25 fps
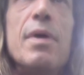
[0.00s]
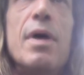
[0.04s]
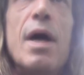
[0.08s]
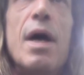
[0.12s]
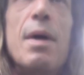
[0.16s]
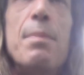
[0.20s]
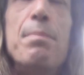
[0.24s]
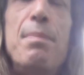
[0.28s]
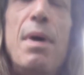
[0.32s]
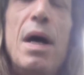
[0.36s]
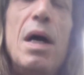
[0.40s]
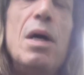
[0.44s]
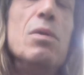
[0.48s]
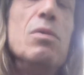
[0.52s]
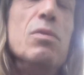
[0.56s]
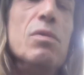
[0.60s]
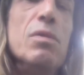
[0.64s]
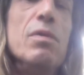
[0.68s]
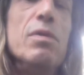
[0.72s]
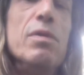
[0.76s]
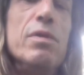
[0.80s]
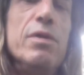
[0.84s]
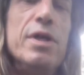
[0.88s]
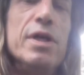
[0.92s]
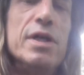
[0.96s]
about
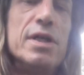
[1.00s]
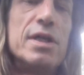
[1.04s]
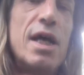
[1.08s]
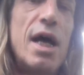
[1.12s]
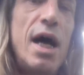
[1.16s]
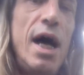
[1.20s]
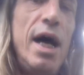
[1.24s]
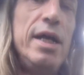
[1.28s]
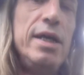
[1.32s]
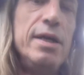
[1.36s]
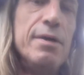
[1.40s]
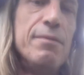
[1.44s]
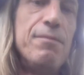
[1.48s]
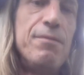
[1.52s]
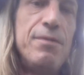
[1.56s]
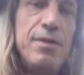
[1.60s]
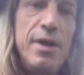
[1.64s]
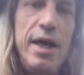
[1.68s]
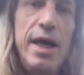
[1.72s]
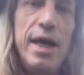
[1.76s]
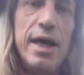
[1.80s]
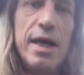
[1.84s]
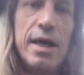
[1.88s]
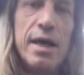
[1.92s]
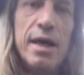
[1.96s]
this kind of
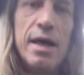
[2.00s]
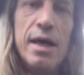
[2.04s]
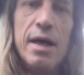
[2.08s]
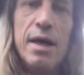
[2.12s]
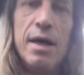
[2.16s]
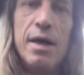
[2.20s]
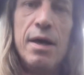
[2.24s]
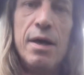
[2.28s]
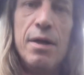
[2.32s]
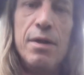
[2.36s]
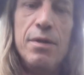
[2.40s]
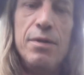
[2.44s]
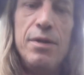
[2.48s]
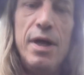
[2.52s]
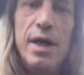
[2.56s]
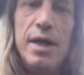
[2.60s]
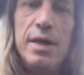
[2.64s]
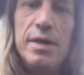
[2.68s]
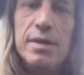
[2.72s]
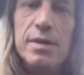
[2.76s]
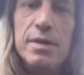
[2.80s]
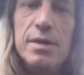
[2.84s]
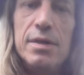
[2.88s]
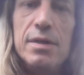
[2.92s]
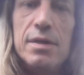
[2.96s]
thing,
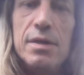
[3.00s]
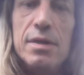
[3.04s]
then